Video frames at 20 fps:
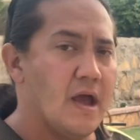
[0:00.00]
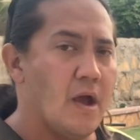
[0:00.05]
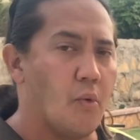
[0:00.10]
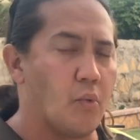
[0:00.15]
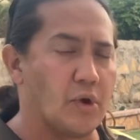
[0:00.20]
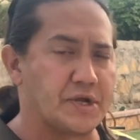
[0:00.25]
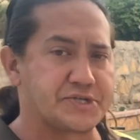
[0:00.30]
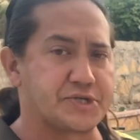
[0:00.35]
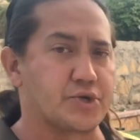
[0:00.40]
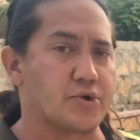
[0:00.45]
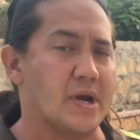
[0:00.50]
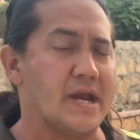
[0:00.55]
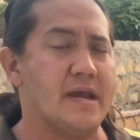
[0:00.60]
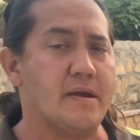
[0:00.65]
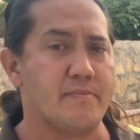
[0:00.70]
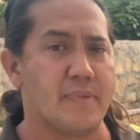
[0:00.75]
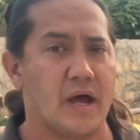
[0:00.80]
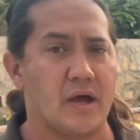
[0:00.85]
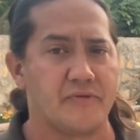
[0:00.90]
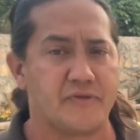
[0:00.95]
What's great
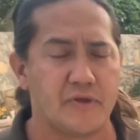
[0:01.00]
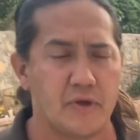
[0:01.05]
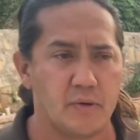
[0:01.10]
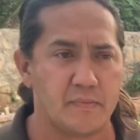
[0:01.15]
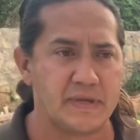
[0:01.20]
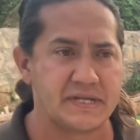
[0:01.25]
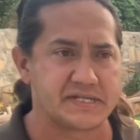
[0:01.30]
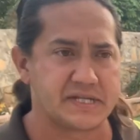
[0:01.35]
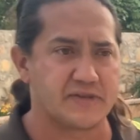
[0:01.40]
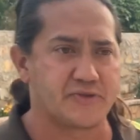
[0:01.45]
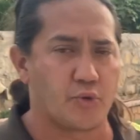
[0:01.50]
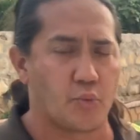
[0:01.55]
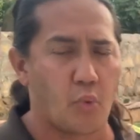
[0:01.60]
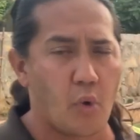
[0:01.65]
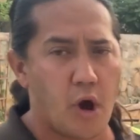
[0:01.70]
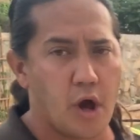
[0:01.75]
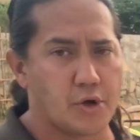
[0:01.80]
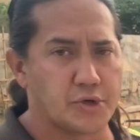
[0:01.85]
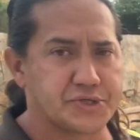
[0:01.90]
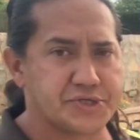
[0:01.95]
about them is that they're
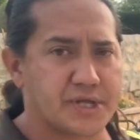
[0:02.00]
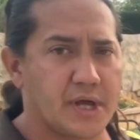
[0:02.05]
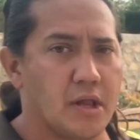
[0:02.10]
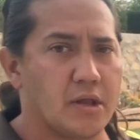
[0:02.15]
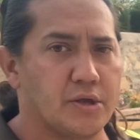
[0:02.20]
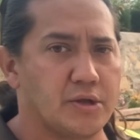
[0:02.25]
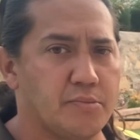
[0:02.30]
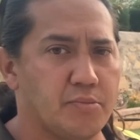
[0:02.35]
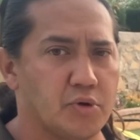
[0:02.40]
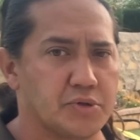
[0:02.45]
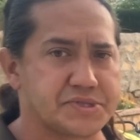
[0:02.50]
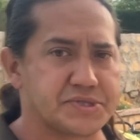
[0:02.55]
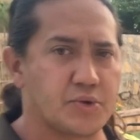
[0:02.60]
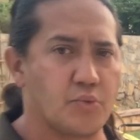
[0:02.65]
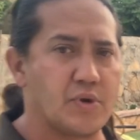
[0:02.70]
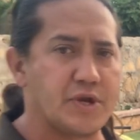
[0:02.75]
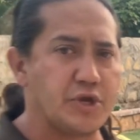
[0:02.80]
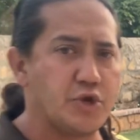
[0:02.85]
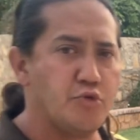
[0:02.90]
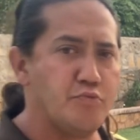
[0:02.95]
water soluble. So
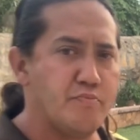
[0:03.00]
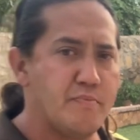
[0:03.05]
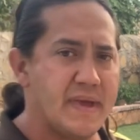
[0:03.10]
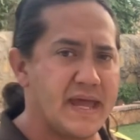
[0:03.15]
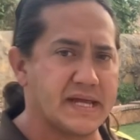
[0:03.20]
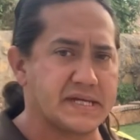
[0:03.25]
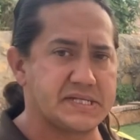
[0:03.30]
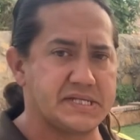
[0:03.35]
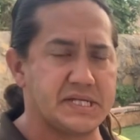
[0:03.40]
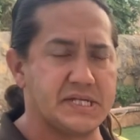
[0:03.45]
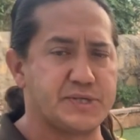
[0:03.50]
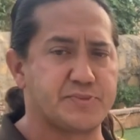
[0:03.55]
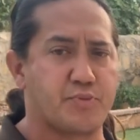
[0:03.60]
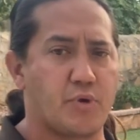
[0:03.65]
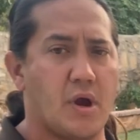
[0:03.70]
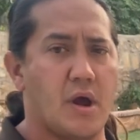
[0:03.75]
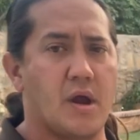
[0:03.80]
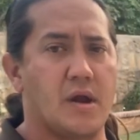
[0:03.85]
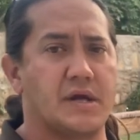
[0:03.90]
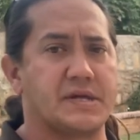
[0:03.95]
when you mix these
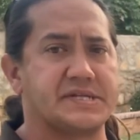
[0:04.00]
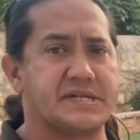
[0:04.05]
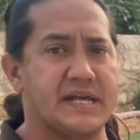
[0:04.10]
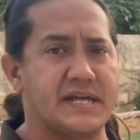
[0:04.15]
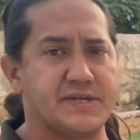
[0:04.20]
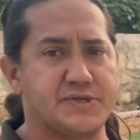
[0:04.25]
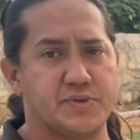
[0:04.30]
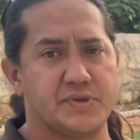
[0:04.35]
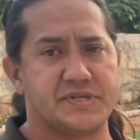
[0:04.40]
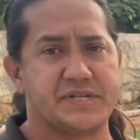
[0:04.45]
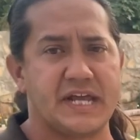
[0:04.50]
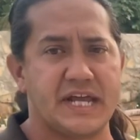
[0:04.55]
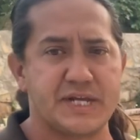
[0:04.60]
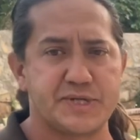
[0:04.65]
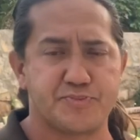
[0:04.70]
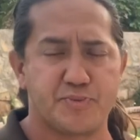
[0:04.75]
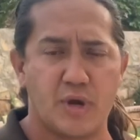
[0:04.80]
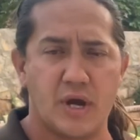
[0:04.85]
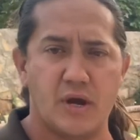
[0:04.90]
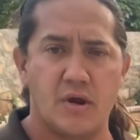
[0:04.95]
products into a tank
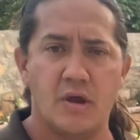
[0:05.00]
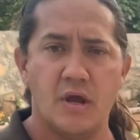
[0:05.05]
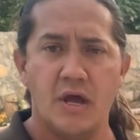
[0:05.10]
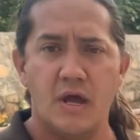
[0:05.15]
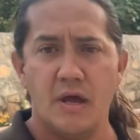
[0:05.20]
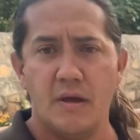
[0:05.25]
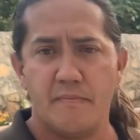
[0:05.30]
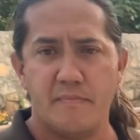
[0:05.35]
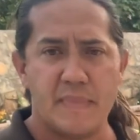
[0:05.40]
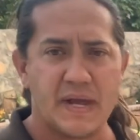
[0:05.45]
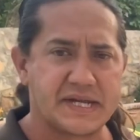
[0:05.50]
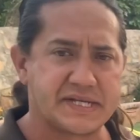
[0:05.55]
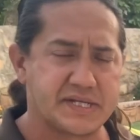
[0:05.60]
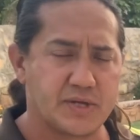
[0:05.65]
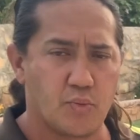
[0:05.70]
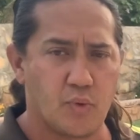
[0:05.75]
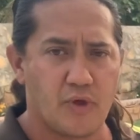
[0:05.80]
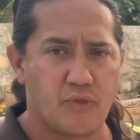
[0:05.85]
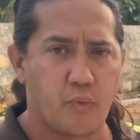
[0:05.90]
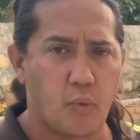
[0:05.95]
sprayer, mix
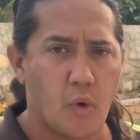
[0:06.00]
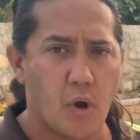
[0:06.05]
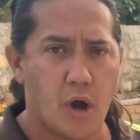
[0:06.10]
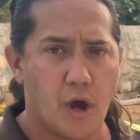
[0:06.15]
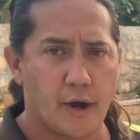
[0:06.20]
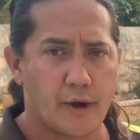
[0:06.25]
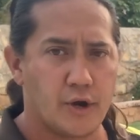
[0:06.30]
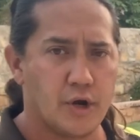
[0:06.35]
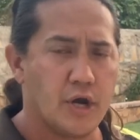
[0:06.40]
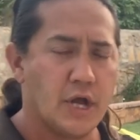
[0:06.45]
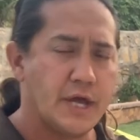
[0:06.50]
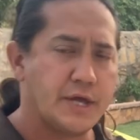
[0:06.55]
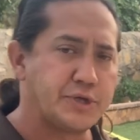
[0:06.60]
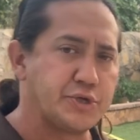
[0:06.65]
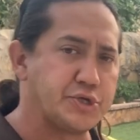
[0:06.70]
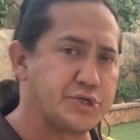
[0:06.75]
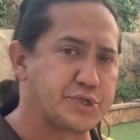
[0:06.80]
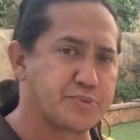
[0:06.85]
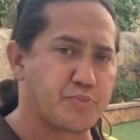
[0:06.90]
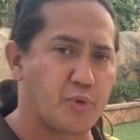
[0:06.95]
it with water,
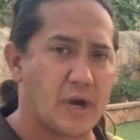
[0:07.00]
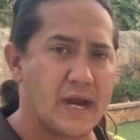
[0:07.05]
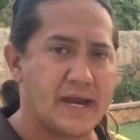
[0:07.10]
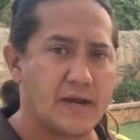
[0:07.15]
you spray